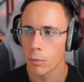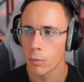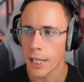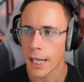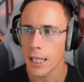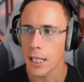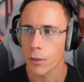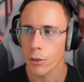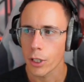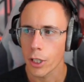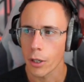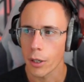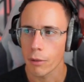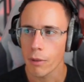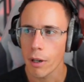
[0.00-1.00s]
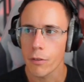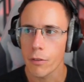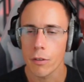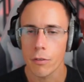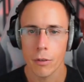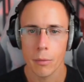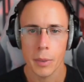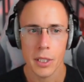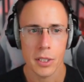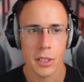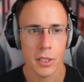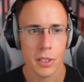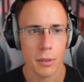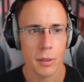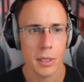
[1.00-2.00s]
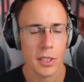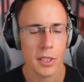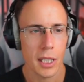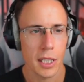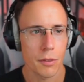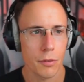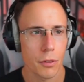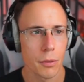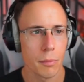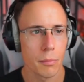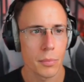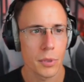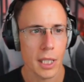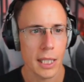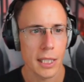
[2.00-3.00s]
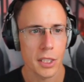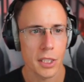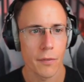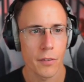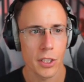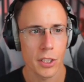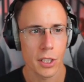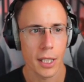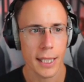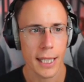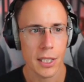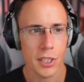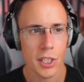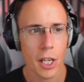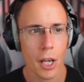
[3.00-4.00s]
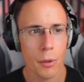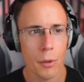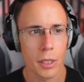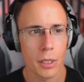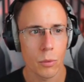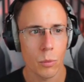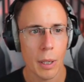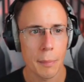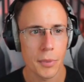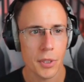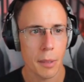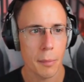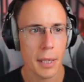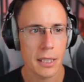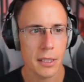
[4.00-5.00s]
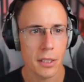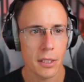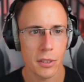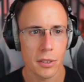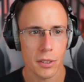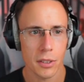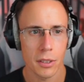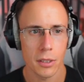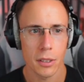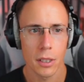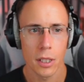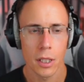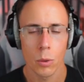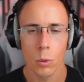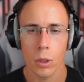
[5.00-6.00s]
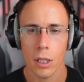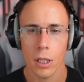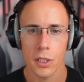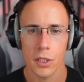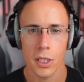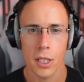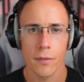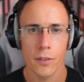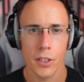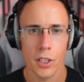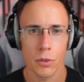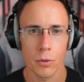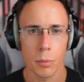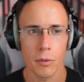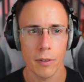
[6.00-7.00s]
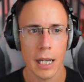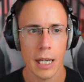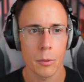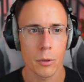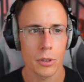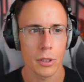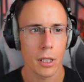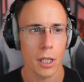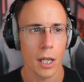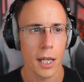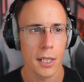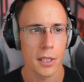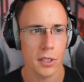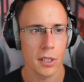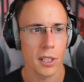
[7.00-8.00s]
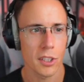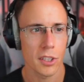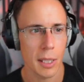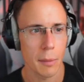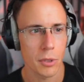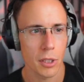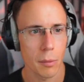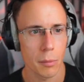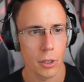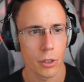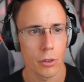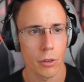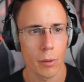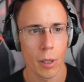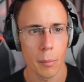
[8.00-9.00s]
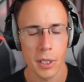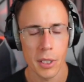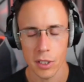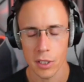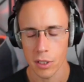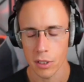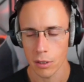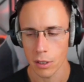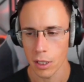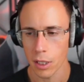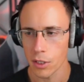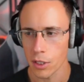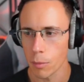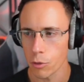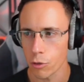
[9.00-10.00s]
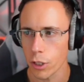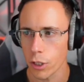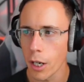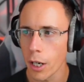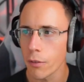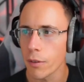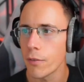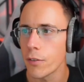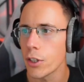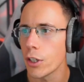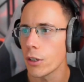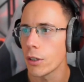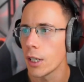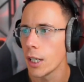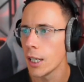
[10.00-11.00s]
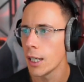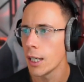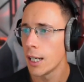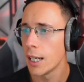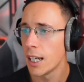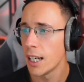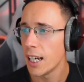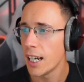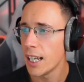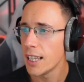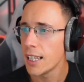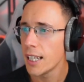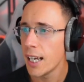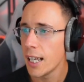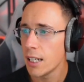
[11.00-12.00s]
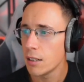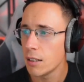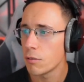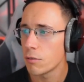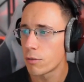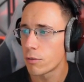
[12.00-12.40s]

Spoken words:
gaining recurring revenue for a business. So in this case, through selling services like SEO and website maintenance, and what kind of services would be valuable to clients and at the same time could grow our business in terms of recurring revenue. And then